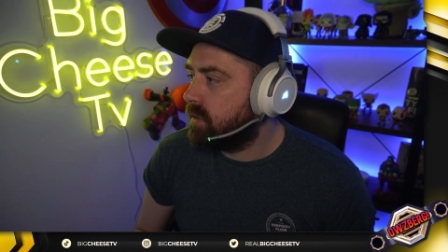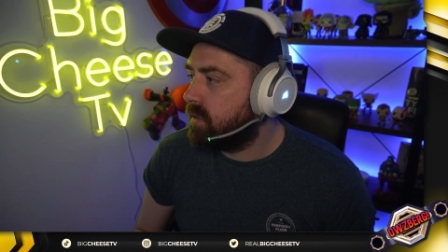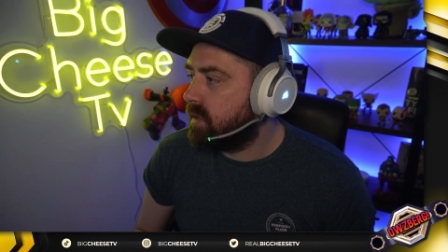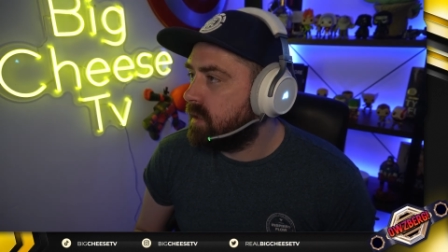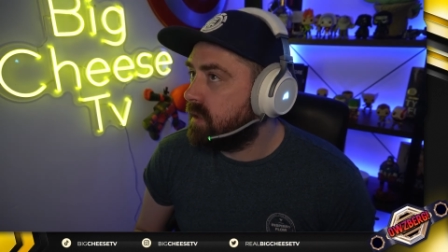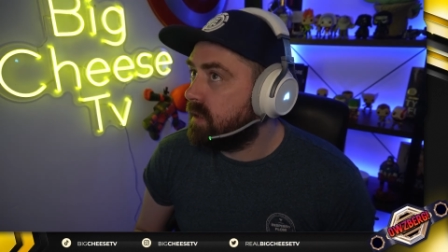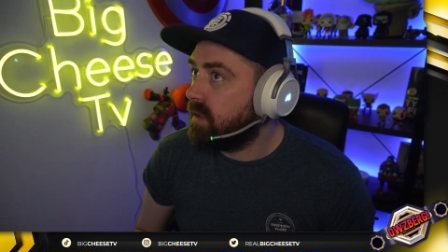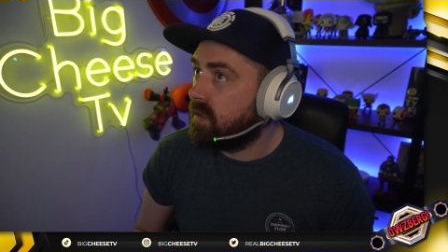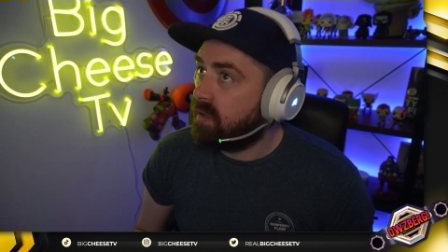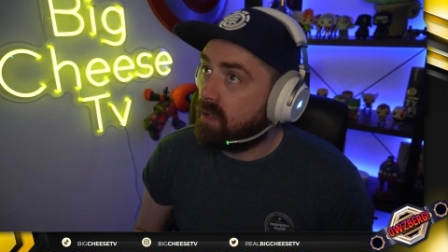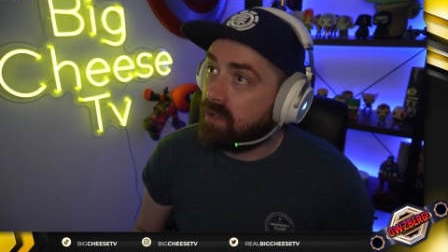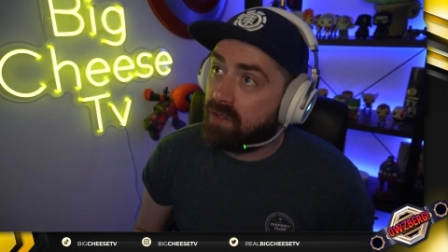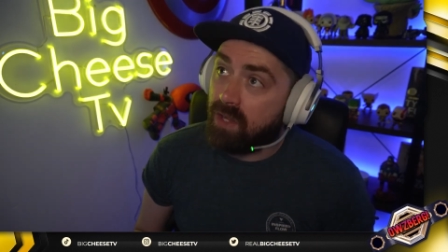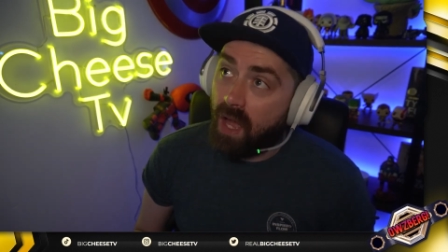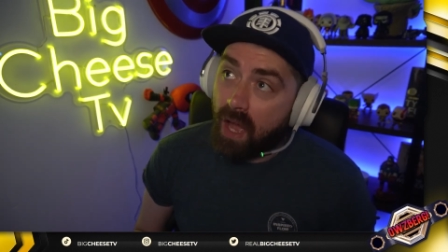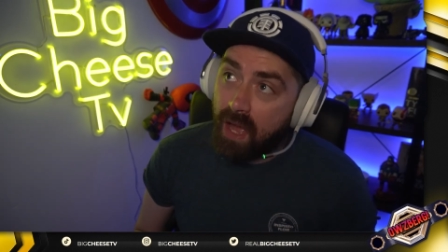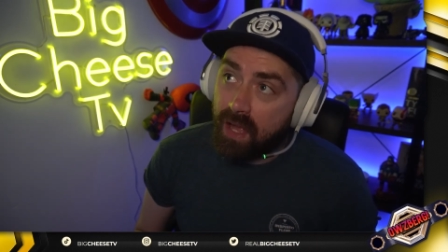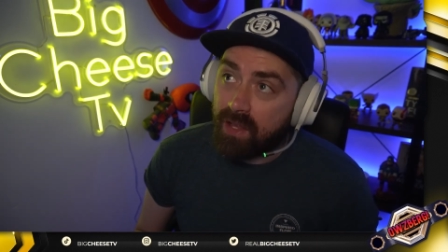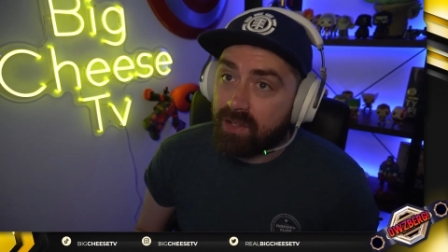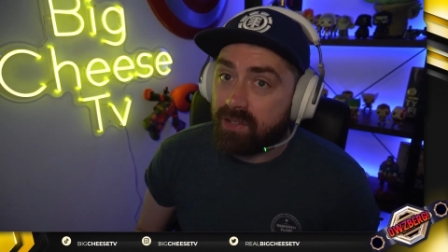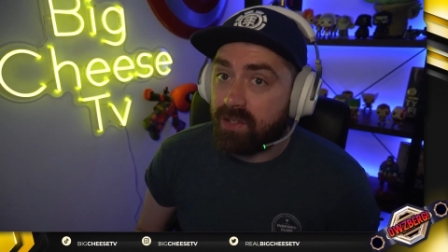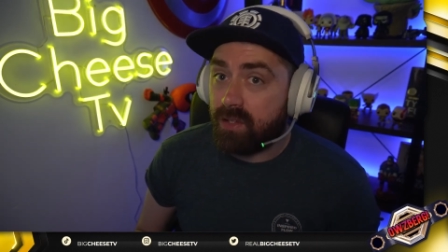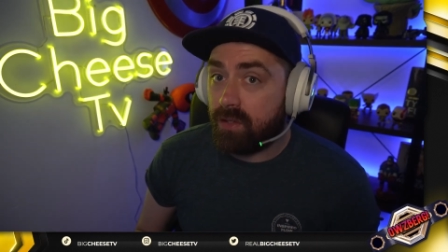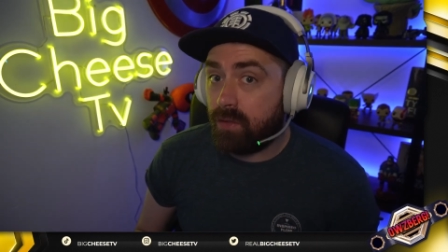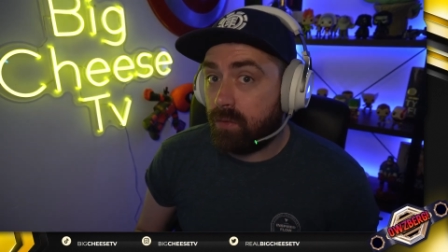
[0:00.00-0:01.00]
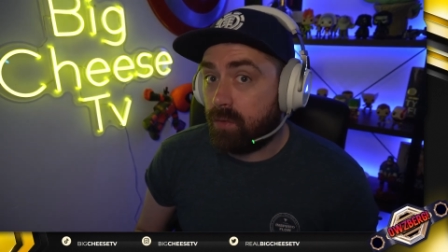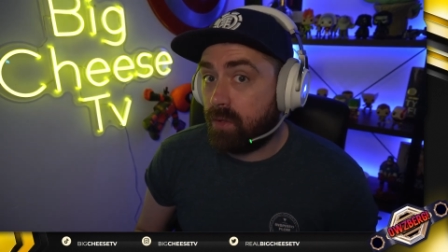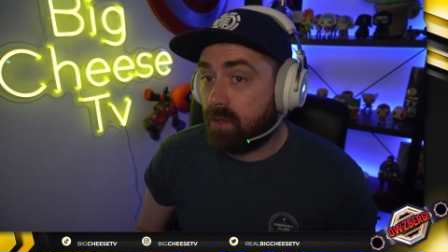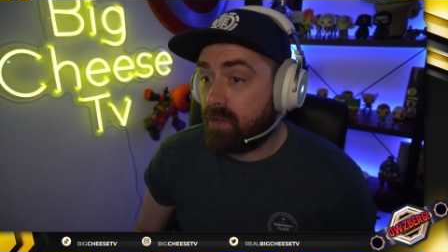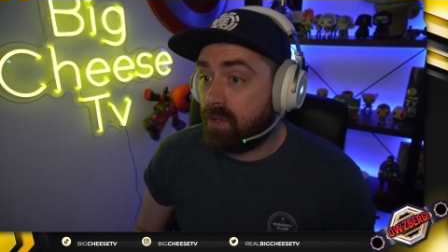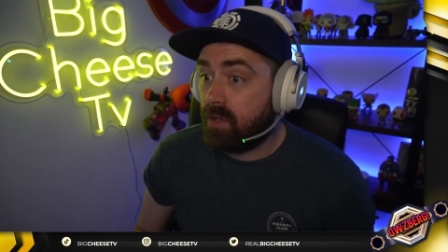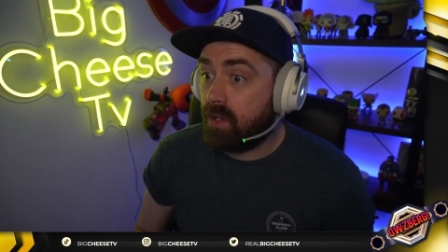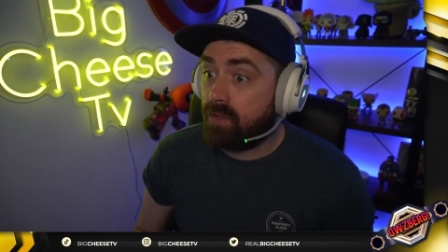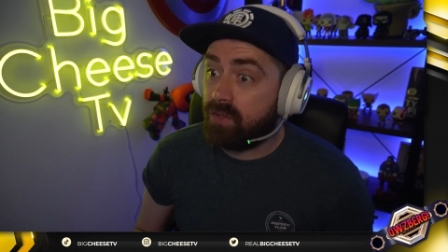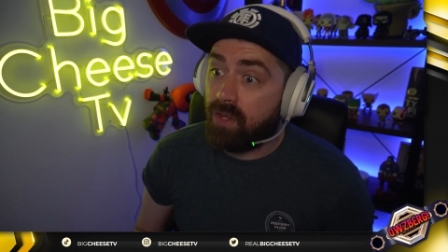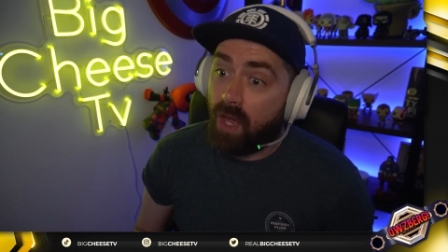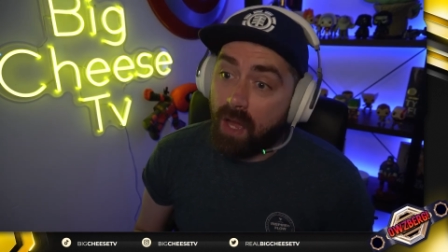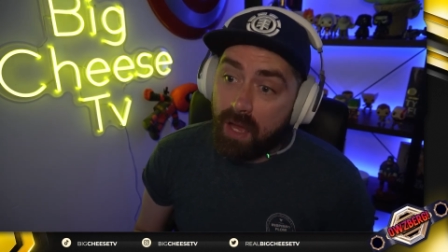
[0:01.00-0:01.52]
the diets, uh, the
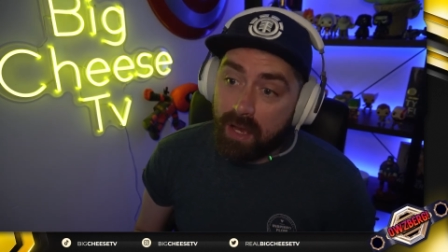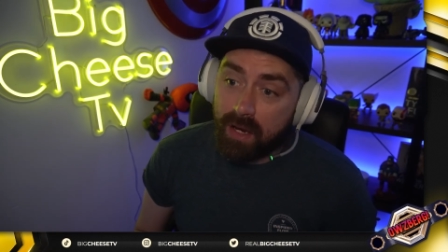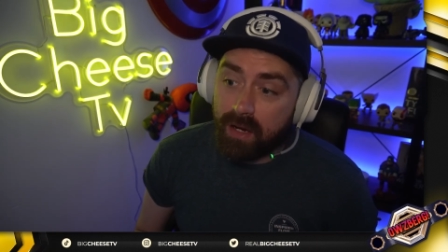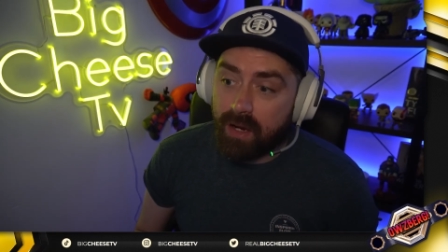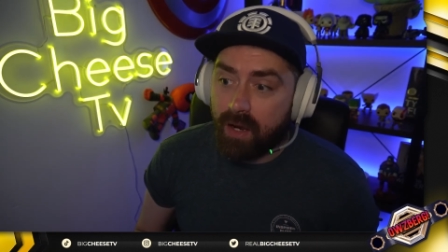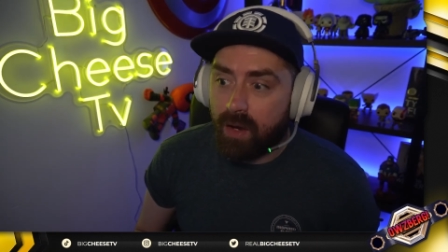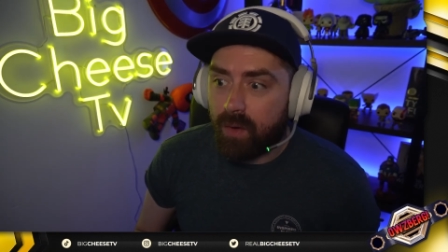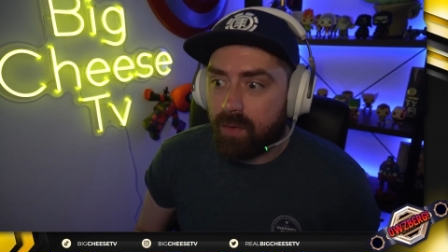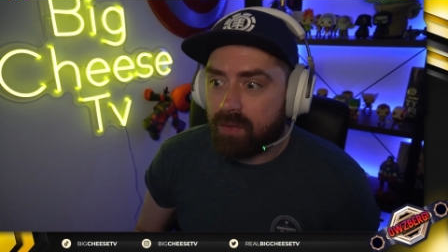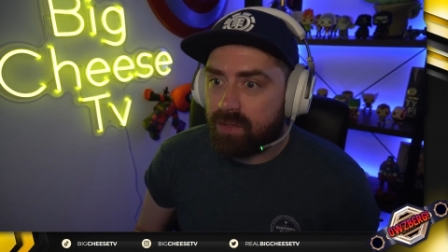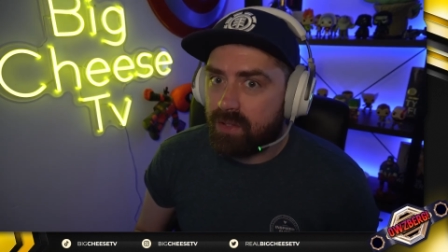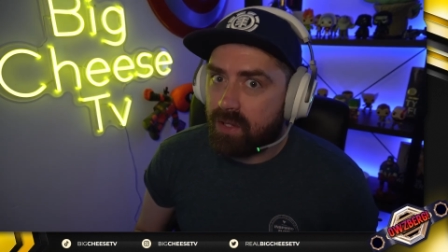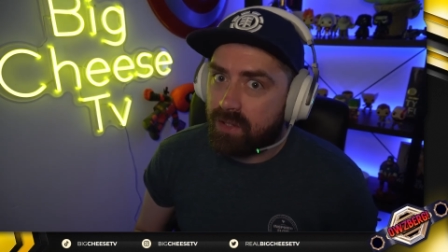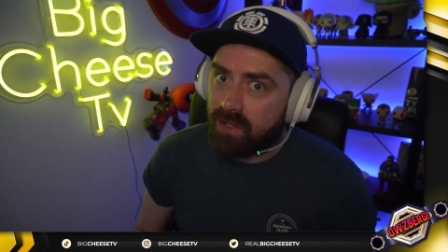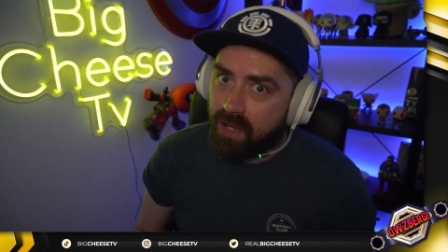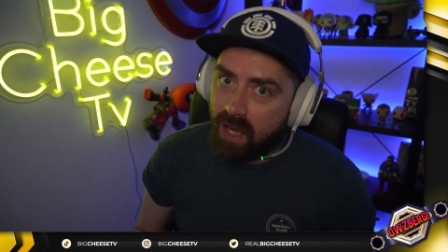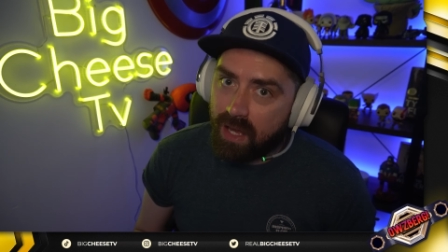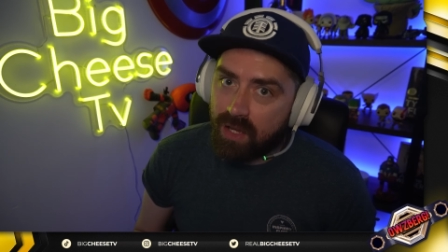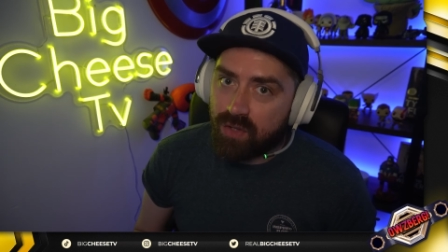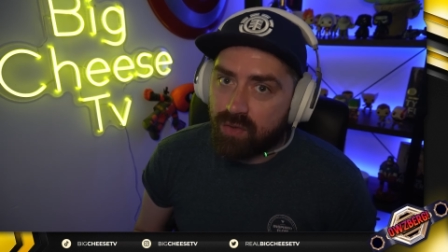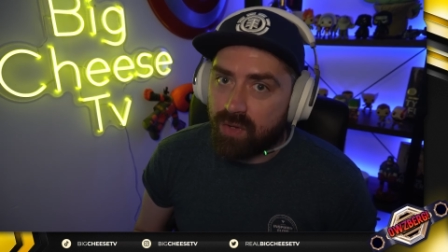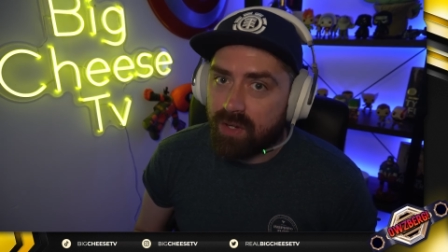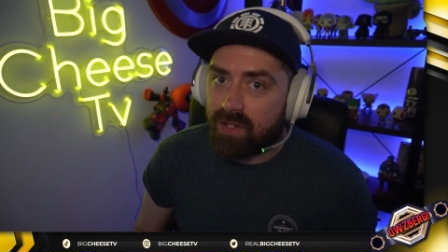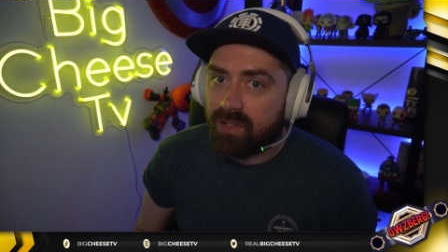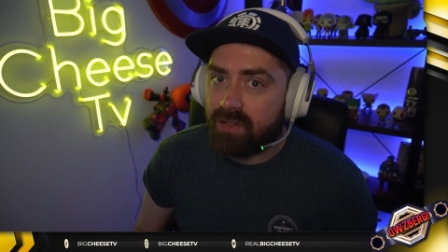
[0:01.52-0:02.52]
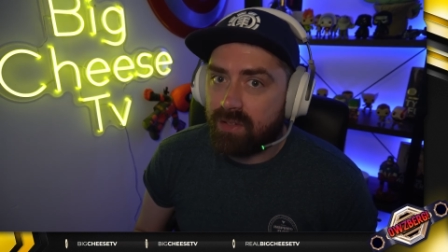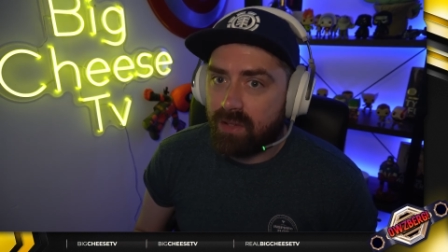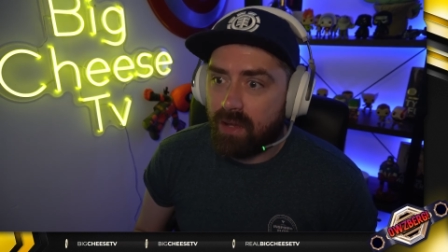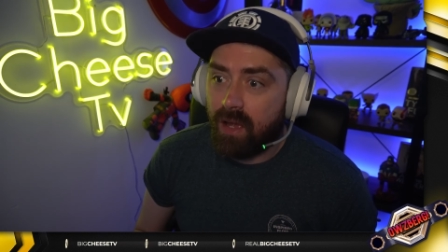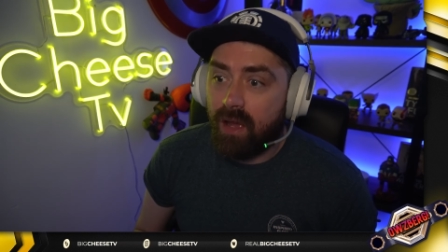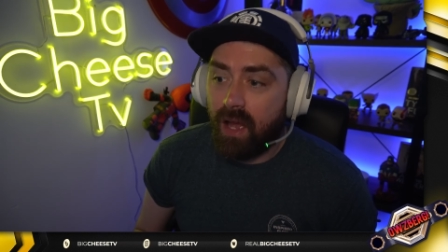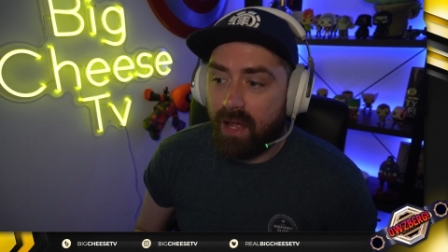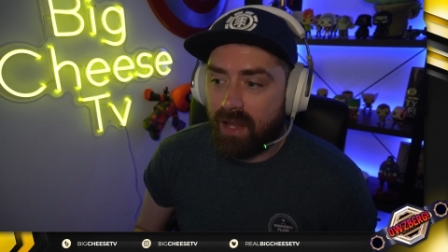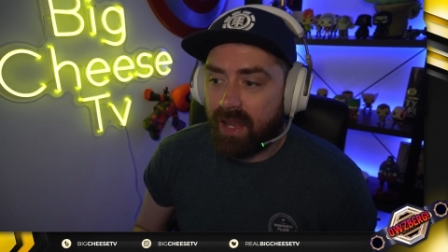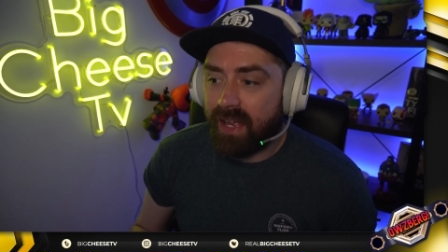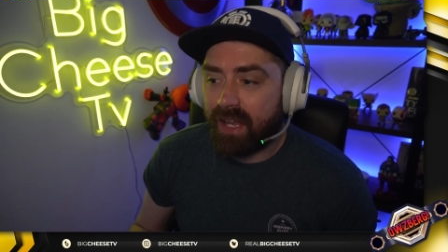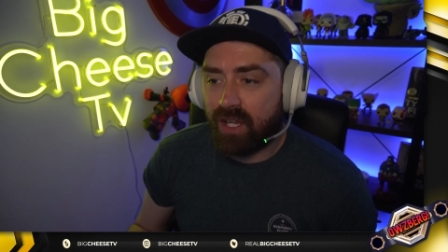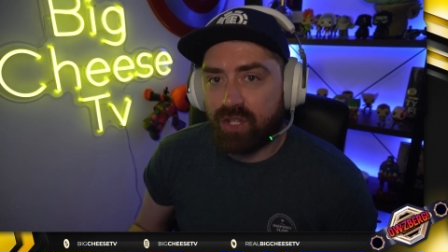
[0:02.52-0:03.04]
diet cokes and the diet drinks are
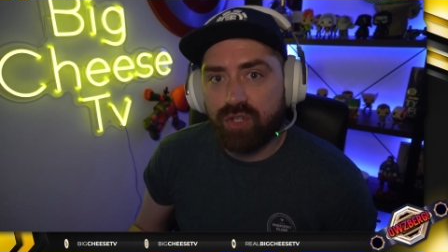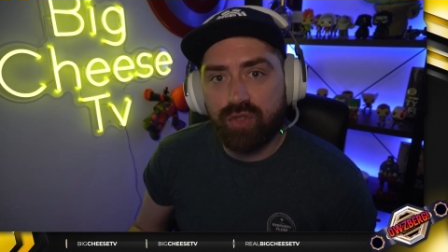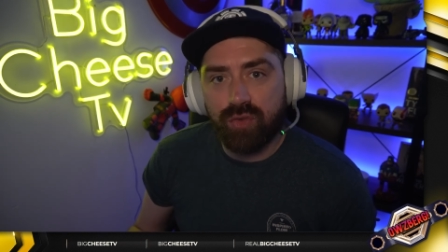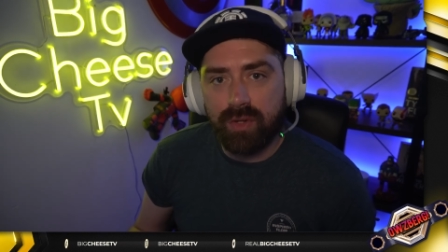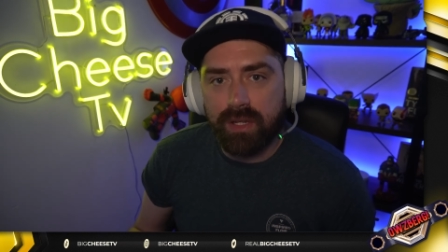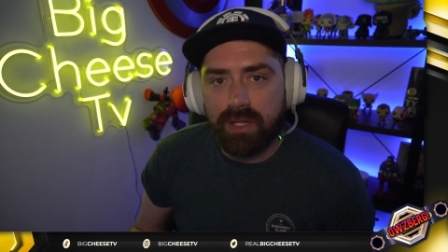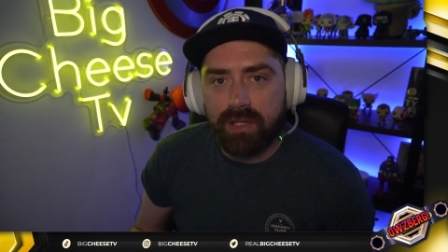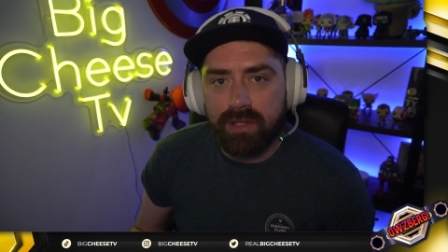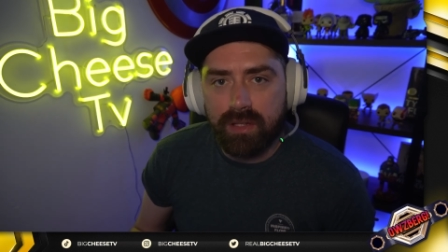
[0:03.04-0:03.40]
like a treat.